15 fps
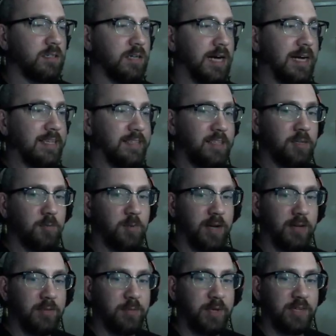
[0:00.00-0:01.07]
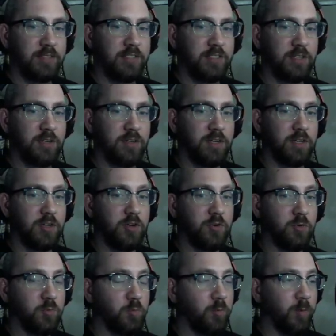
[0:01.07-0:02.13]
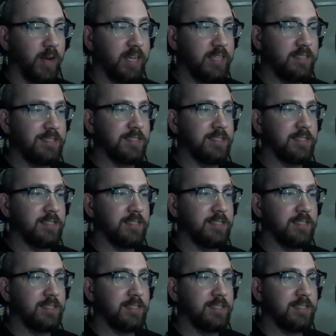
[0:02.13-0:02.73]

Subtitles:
I think roundabouts are a great